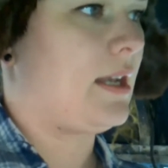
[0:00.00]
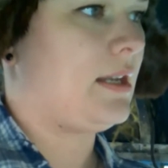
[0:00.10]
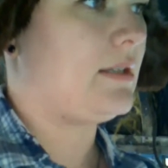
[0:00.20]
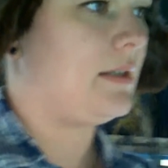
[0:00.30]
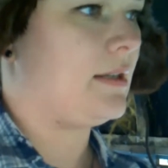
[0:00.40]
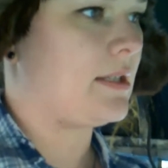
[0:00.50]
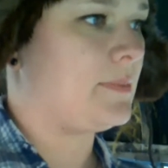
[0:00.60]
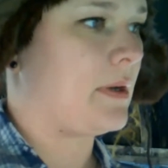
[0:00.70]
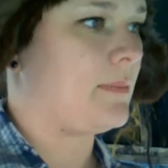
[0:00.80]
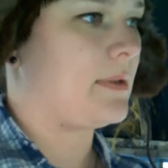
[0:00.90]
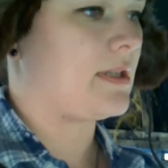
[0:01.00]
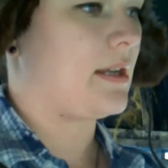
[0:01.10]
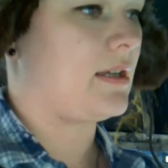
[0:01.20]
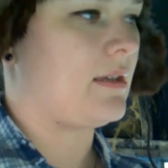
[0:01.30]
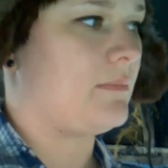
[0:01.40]
and he did an experiment
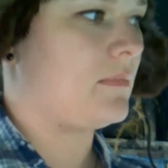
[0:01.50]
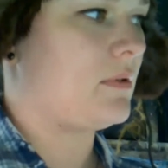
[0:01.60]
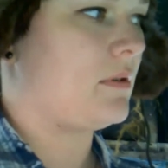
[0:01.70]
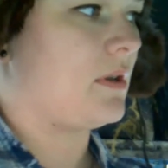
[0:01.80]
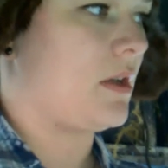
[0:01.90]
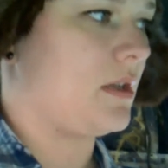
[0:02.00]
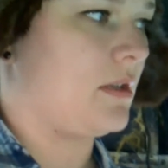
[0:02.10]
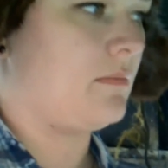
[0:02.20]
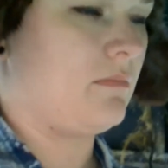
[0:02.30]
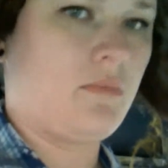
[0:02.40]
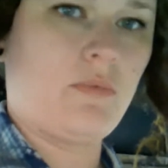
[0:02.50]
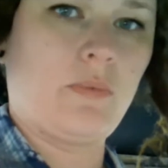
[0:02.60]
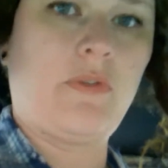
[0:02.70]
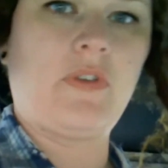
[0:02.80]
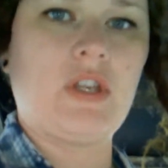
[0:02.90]
on a
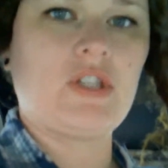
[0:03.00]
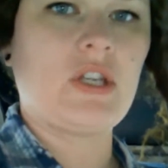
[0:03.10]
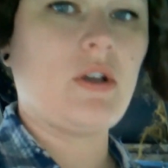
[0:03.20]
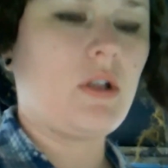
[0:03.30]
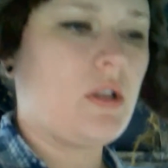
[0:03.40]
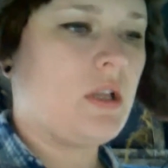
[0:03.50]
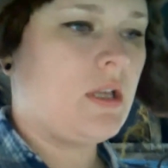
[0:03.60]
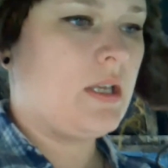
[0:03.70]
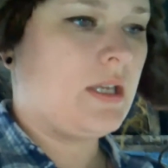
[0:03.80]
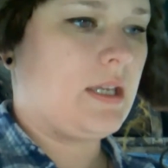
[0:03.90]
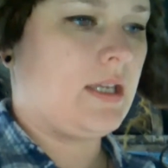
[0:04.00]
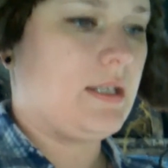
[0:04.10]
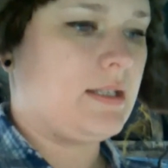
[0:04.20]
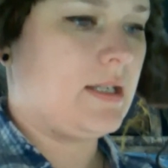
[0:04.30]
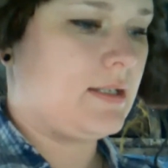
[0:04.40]
roofing shingle.
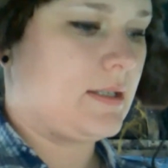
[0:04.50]
He